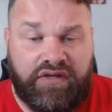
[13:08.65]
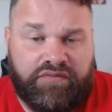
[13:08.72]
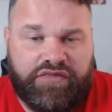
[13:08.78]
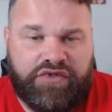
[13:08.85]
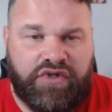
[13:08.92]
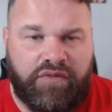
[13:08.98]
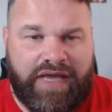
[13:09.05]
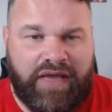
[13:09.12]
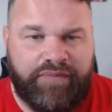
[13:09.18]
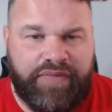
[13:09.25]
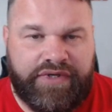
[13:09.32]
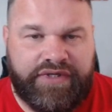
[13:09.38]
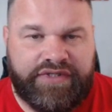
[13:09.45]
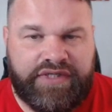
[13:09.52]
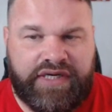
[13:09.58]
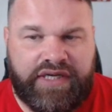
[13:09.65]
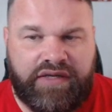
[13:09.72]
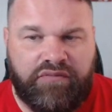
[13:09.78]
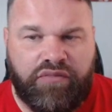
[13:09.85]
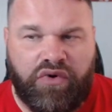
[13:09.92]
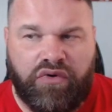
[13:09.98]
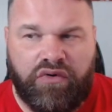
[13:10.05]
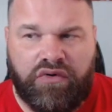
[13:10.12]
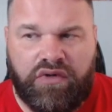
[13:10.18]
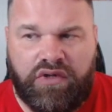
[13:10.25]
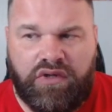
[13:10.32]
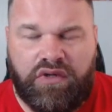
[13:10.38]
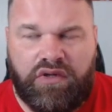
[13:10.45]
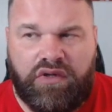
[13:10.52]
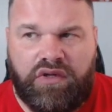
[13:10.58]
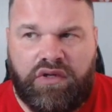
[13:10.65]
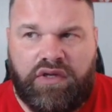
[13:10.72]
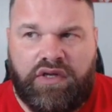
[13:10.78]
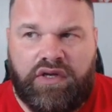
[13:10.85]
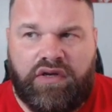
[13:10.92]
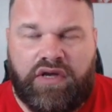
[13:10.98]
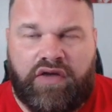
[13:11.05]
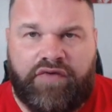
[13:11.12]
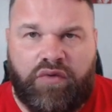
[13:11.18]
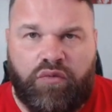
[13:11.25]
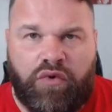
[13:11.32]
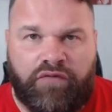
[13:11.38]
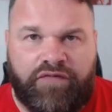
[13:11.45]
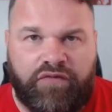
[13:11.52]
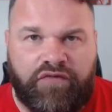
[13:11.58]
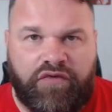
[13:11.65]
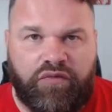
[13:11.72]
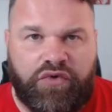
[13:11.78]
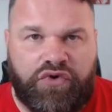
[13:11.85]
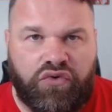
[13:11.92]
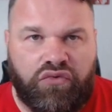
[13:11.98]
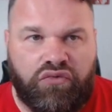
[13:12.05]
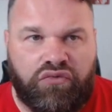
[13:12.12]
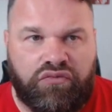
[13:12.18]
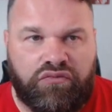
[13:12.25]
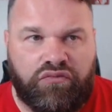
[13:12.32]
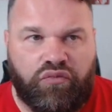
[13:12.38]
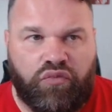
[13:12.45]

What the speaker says: It's all about opinions, isn't it? But I think one thing that we do